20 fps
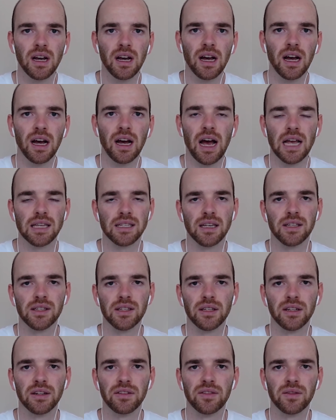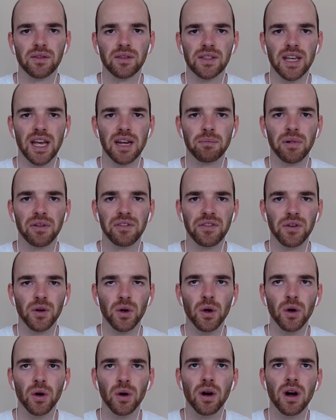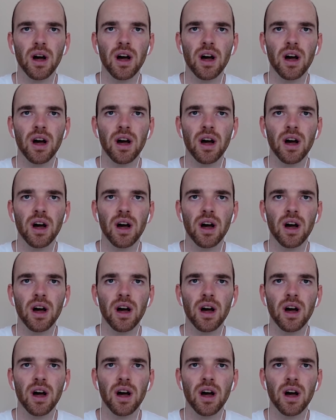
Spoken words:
as I sort of said before.